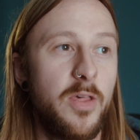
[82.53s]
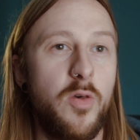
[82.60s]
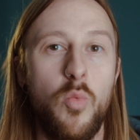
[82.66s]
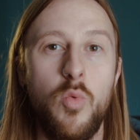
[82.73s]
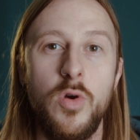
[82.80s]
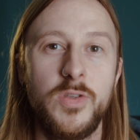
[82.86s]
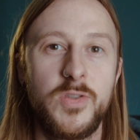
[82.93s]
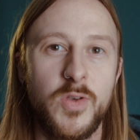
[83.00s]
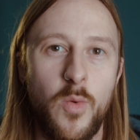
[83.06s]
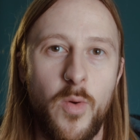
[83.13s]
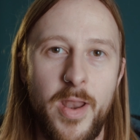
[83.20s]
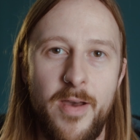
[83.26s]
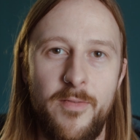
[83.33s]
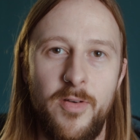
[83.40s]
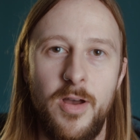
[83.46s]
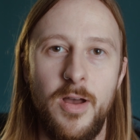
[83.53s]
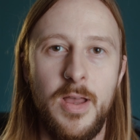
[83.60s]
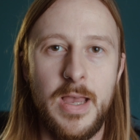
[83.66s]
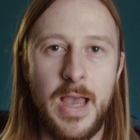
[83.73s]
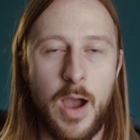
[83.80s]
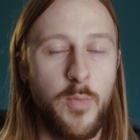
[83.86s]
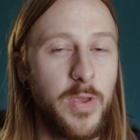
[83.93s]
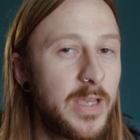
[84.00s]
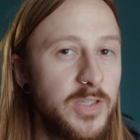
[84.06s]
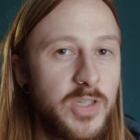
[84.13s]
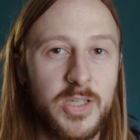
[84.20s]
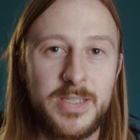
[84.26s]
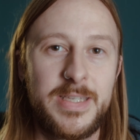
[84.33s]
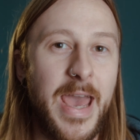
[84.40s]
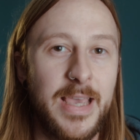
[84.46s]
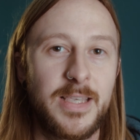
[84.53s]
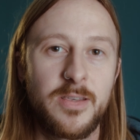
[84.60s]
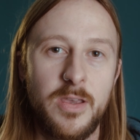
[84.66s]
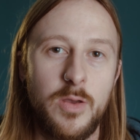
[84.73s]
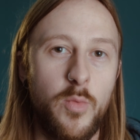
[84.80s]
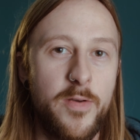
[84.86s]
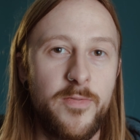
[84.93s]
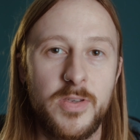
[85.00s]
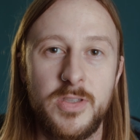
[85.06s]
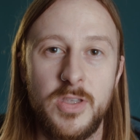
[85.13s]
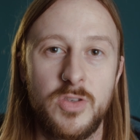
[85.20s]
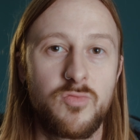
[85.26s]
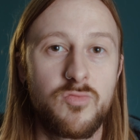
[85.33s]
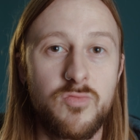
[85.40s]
of the woods or whatever, and we can just take something with us that's